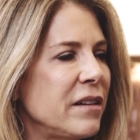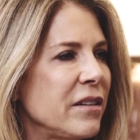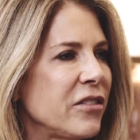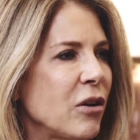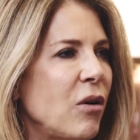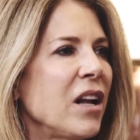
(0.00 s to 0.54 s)

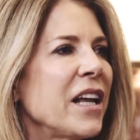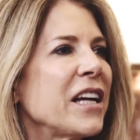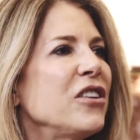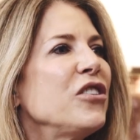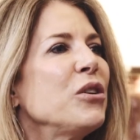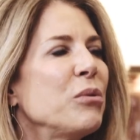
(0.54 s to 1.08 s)
So all I
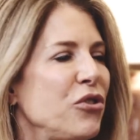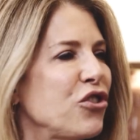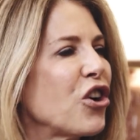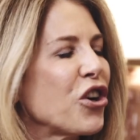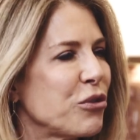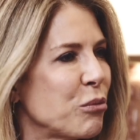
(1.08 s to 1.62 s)
could do was
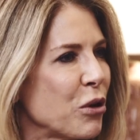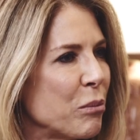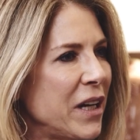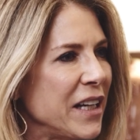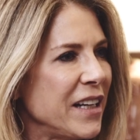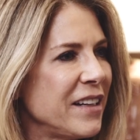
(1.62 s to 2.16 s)
charge more
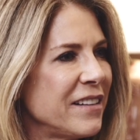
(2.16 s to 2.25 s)
money.